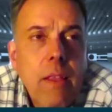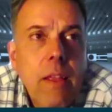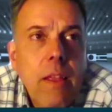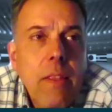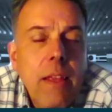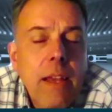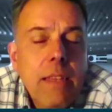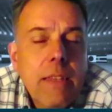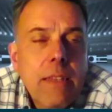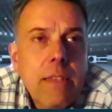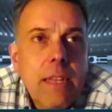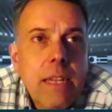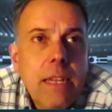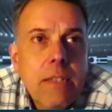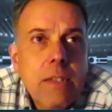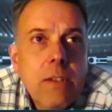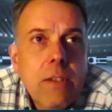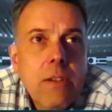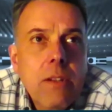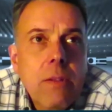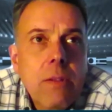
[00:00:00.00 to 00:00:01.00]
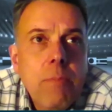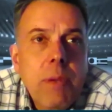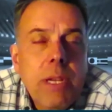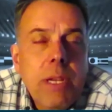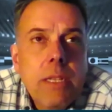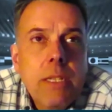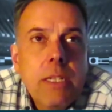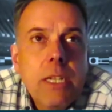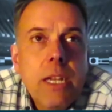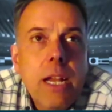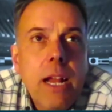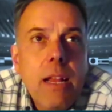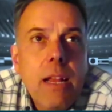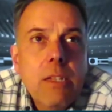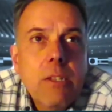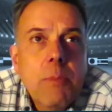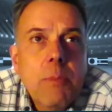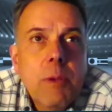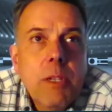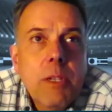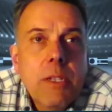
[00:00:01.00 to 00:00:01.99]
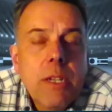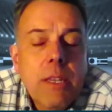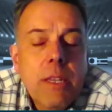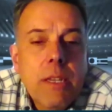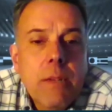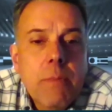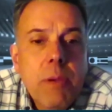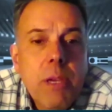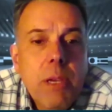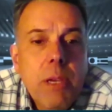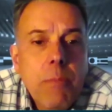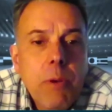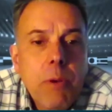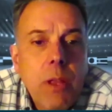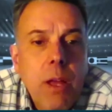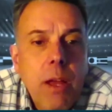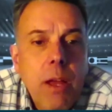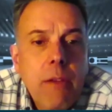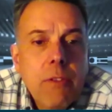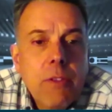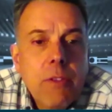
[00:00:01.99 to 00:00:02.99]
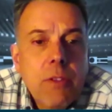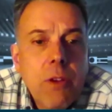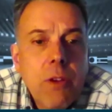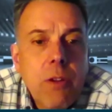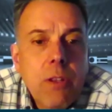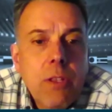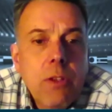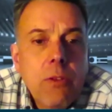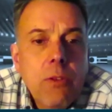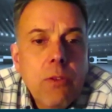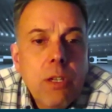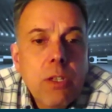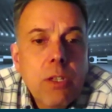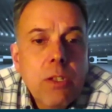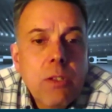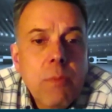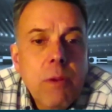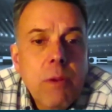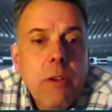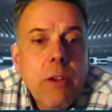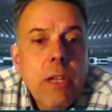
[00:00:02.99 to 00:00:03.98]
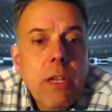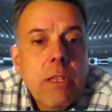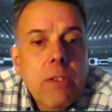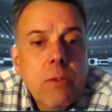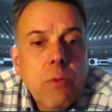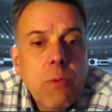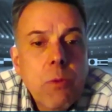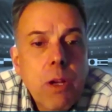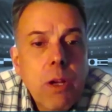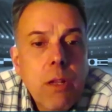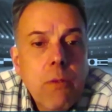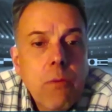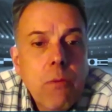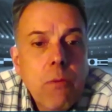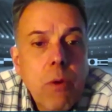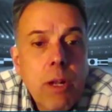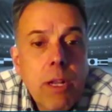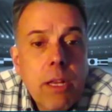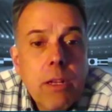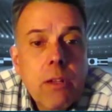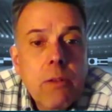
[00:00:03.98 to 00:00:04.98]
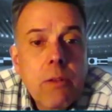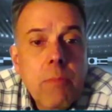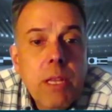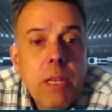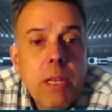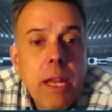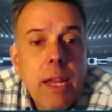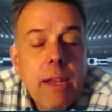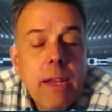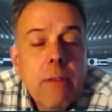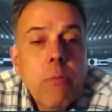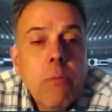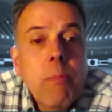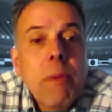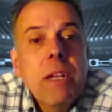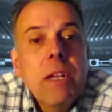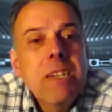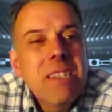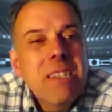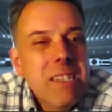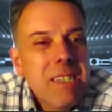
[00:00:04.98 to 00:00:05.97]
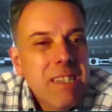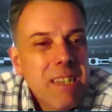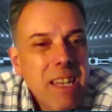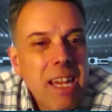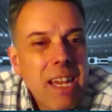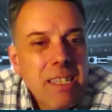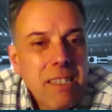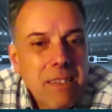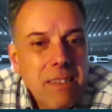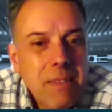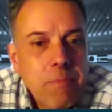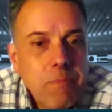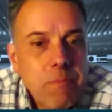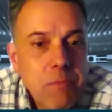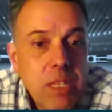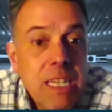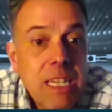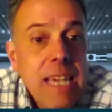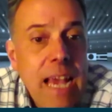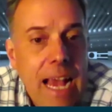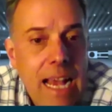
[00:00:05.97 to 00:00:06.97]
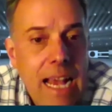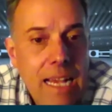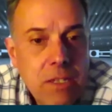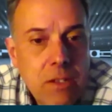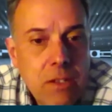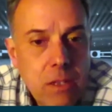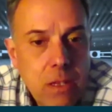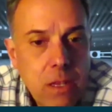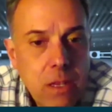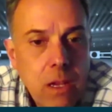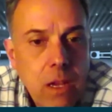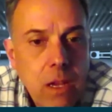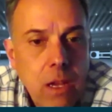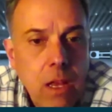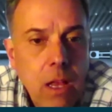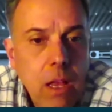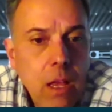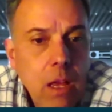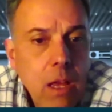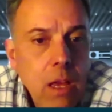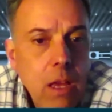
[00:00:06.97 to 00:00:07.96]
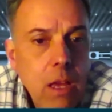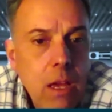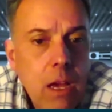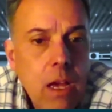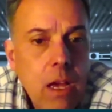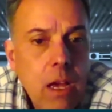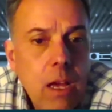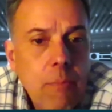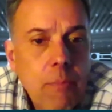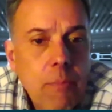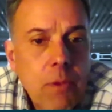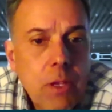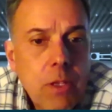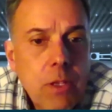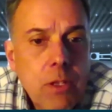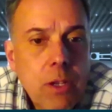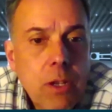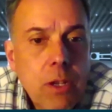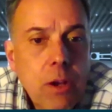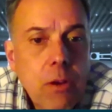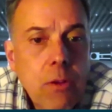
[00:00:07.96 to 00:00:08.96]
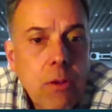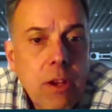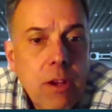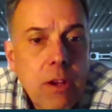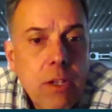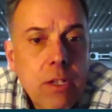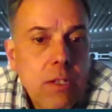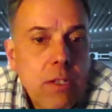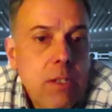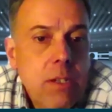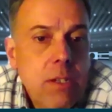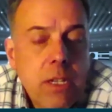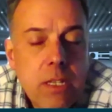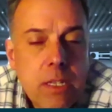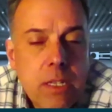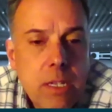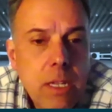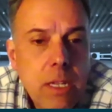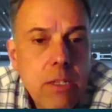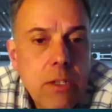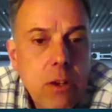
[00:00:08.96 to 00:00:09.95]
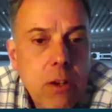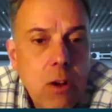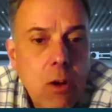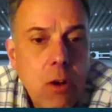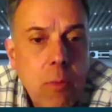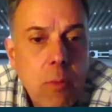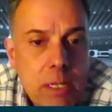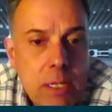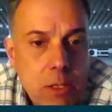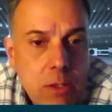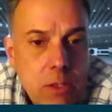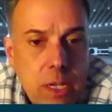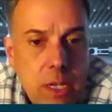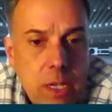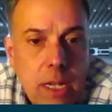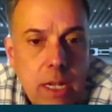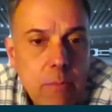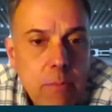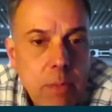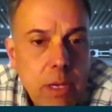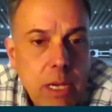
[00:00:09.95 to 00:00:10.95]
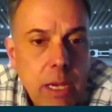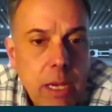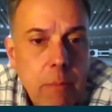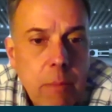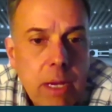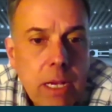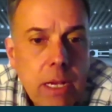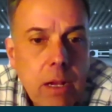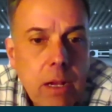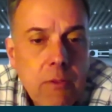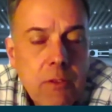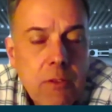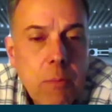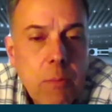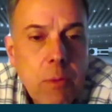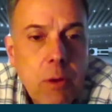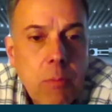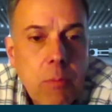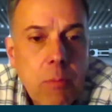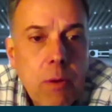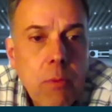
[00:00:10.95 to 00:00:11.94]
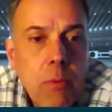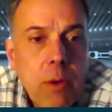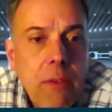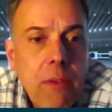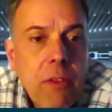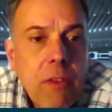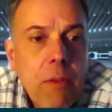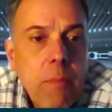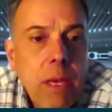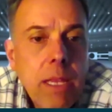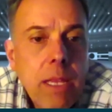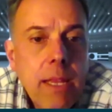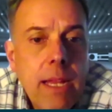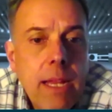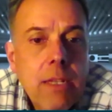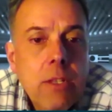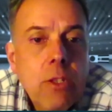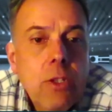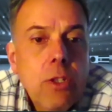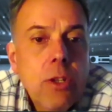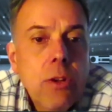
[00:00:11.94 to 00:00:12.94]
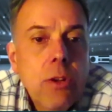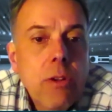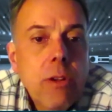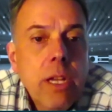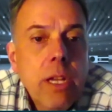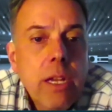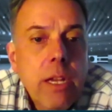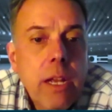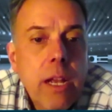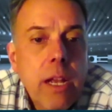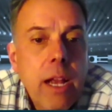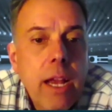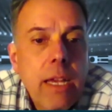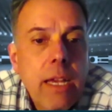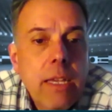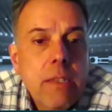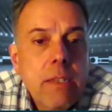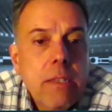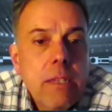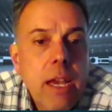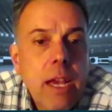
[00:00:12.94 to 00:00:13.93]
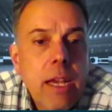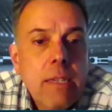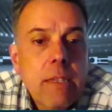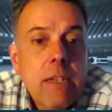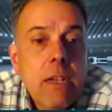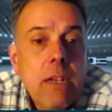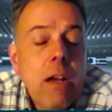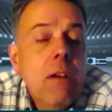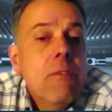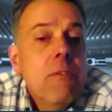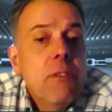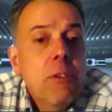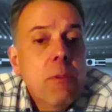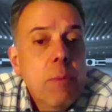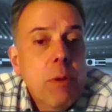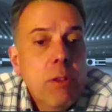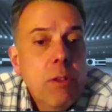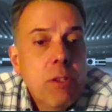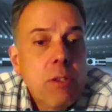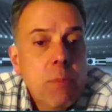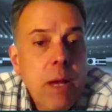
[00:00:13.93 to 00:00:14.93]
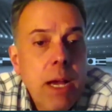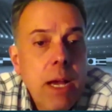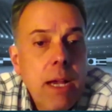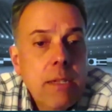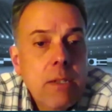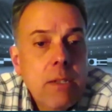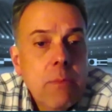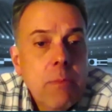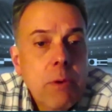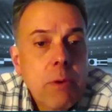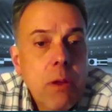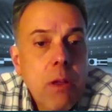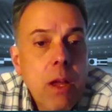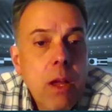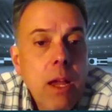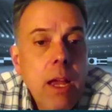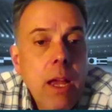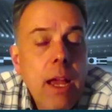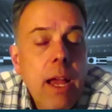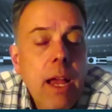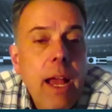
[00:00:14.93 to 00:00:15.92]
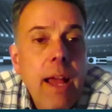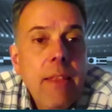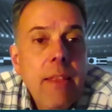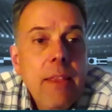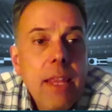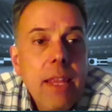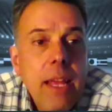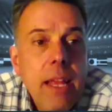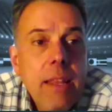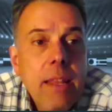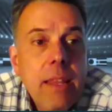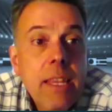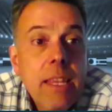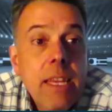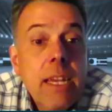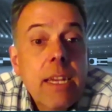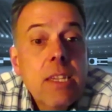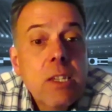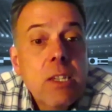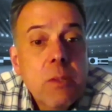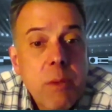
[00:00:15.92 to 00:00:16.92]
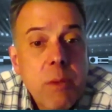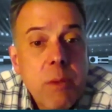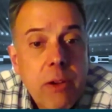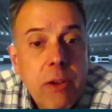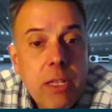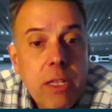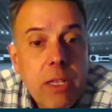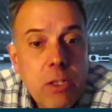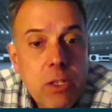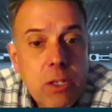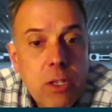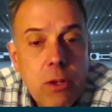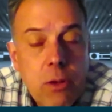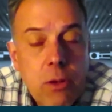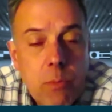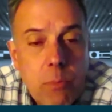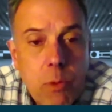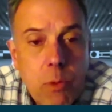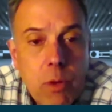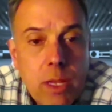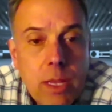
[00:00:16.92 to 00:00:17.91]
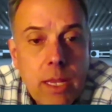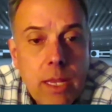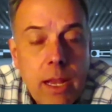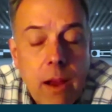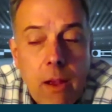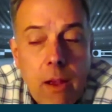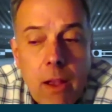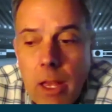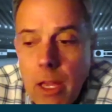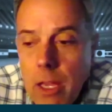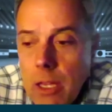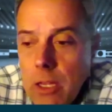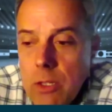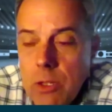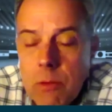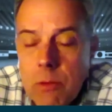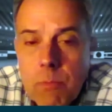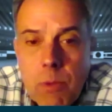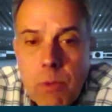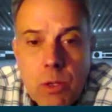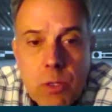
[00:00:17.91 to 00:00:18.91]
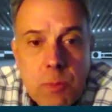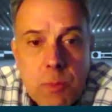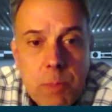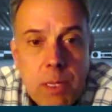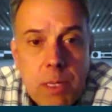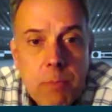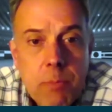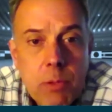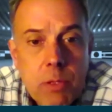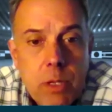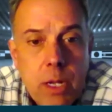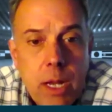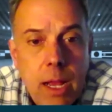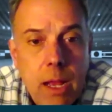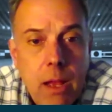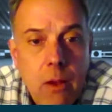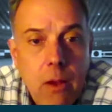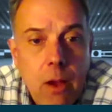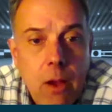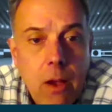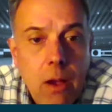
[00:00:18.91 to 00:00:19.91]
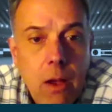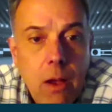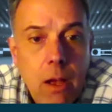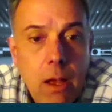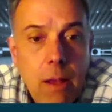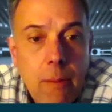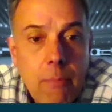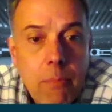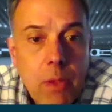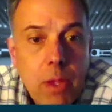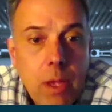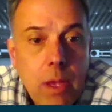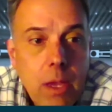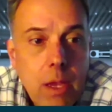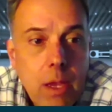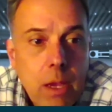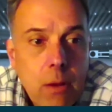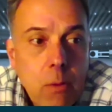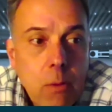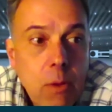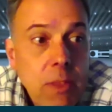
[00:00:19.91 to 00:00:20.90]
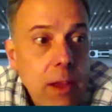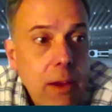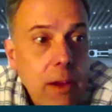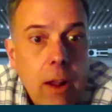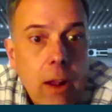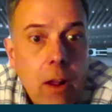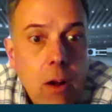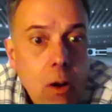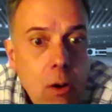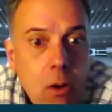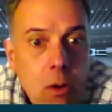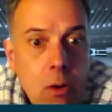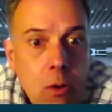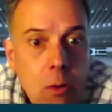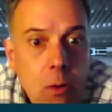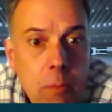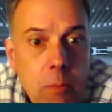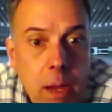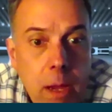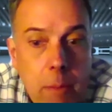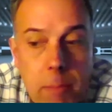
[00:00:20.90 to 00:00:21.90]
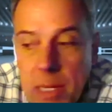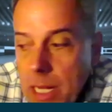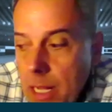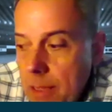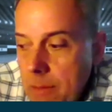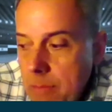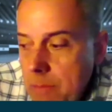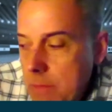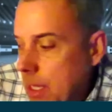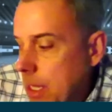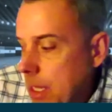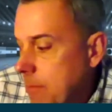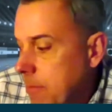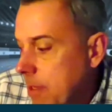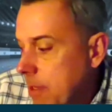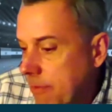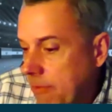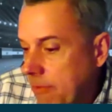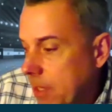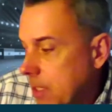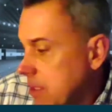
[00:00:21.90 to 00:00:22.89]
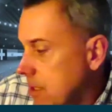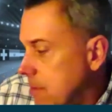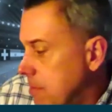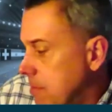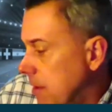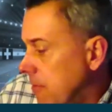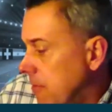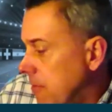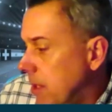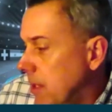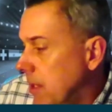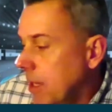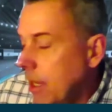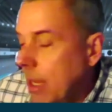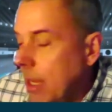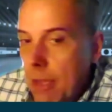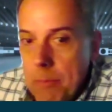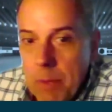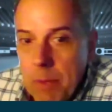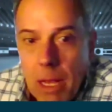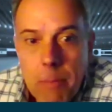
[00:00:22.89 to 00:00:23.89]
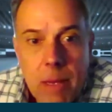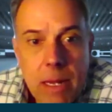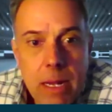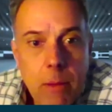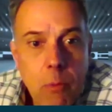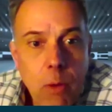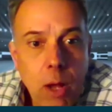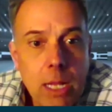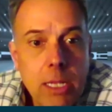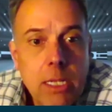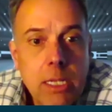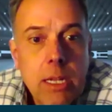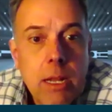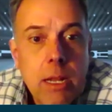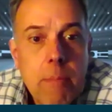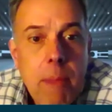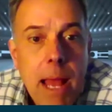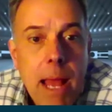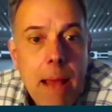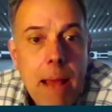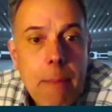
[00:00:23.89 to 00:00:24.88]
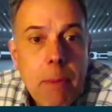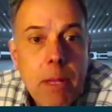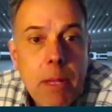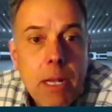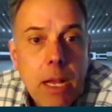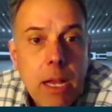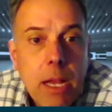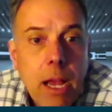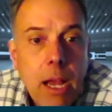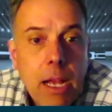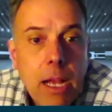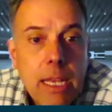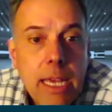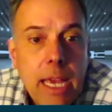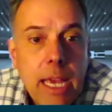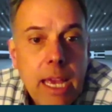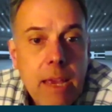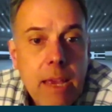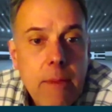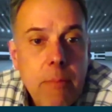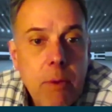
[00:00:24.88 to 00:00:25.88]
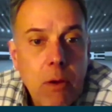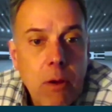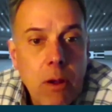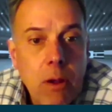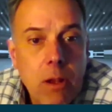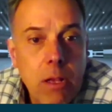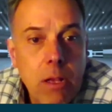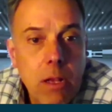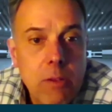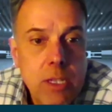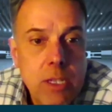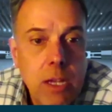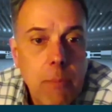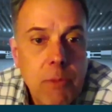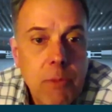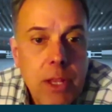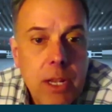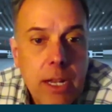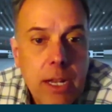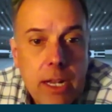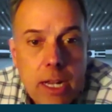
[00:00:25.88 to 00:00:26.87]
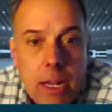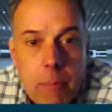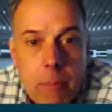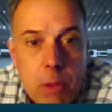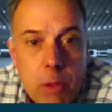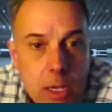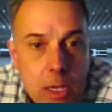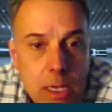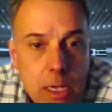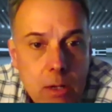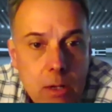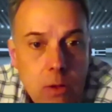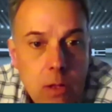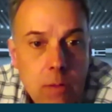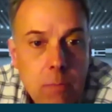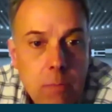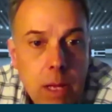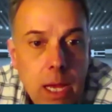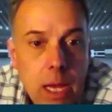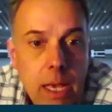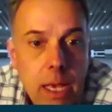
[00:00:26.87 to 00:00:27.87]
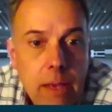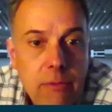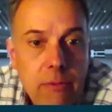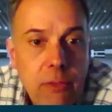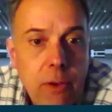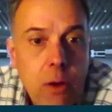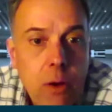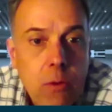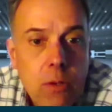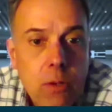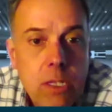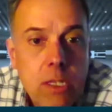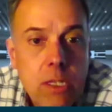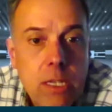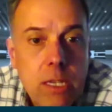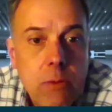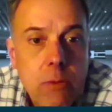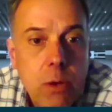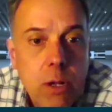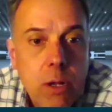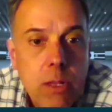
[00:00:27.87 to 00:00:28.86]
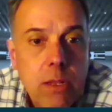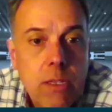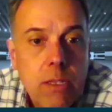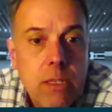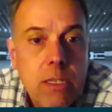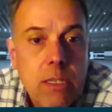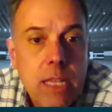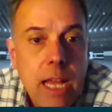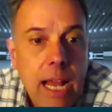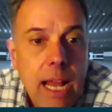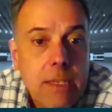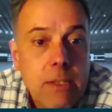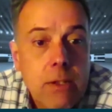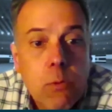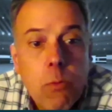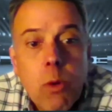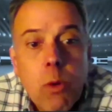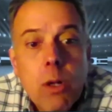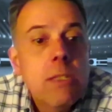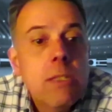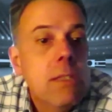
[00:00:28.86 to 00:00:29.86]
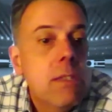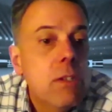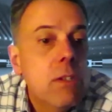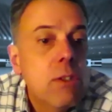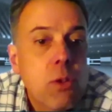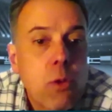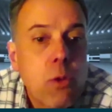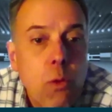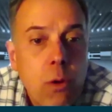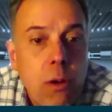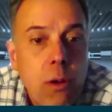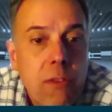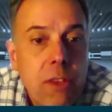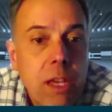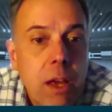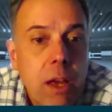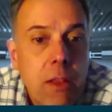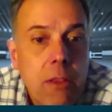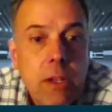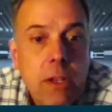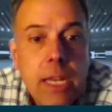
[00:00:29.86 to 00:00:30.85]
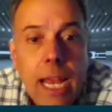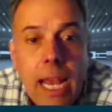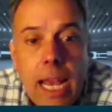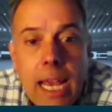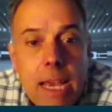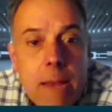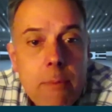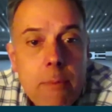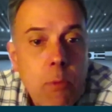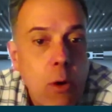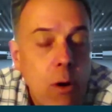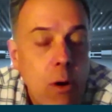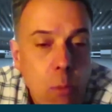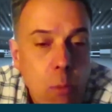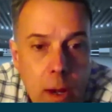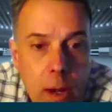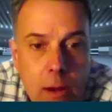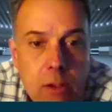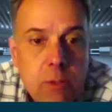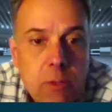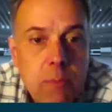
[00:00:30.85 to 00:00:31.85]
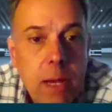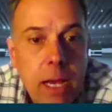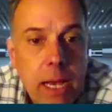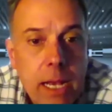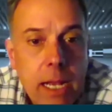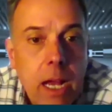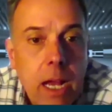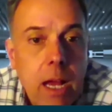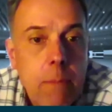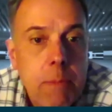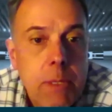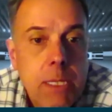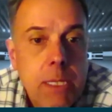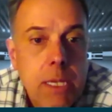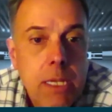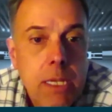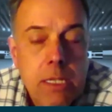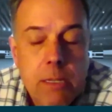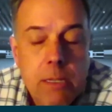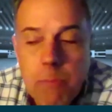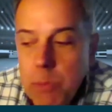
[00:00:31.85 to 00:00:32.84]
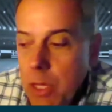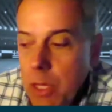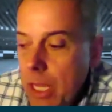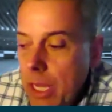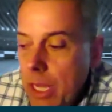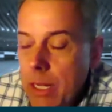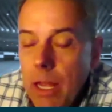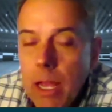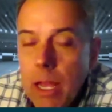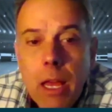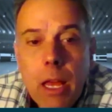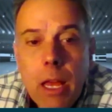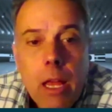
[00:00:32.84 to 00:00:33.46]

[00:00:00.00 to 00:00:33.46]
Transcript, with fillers: That's going to be a challenge, because I think people have started to experience what it could be like, because it's less hassle to go there, because you could sit at your home, as you said, and be comfortable. But we have to make that journey as comfortable as possible, and then the experience. To your point there, so most people now, when they're at home, I mean, I'm a victim of it. I'm watching a map and a game or something, and then I'm looking on my phone to see what are the stats or what is the score of the other game or where's my competition playing.